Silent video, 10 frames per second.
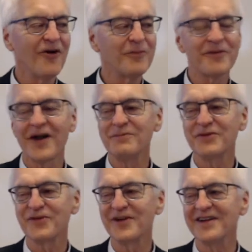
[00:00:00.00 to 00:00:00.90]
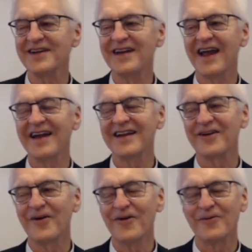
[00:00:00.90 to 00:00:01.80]
you all prayed before you eat, ate
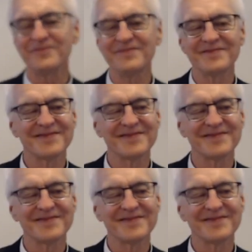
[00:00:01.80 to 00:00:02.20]
at home.